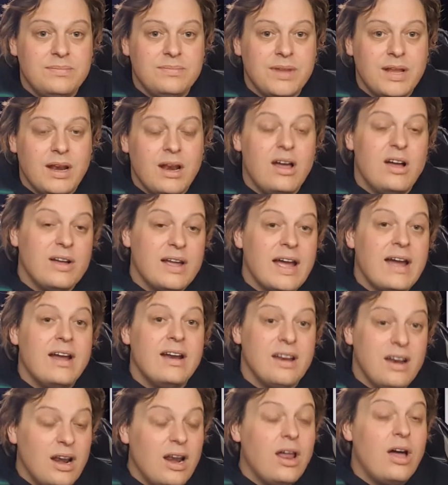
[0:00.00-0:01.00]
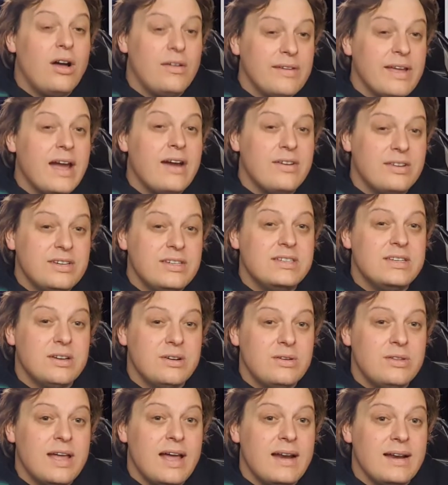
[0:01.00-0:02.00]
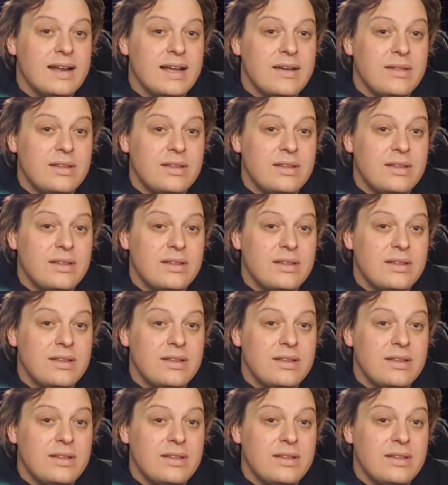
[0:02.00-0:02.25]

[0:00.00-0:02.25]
a lot of garages do that now.